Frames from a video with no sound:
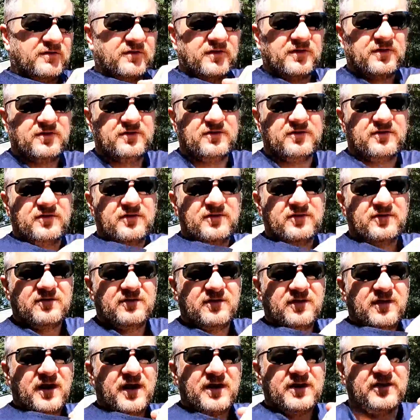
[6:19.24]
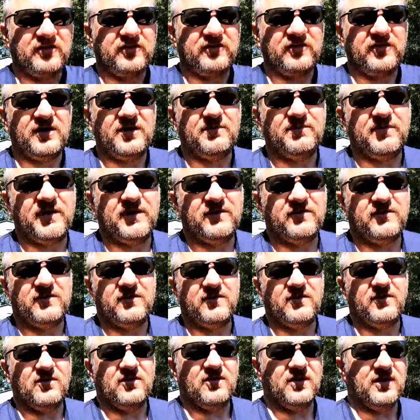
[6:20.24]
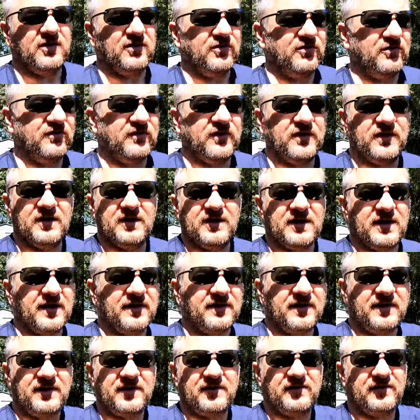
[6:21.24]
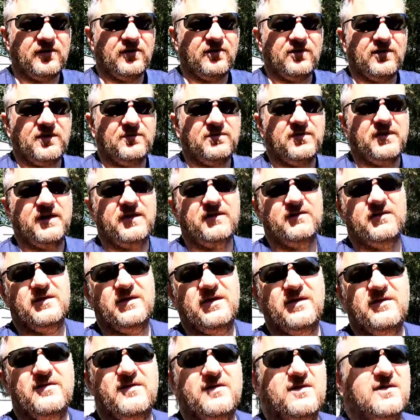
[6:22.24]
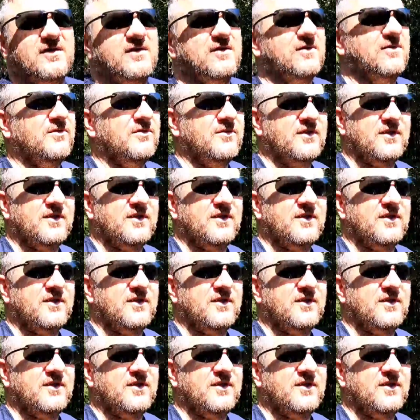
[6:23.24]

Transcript: it's a kind of sheep that's in New Zealand. I think that's the only place it is in New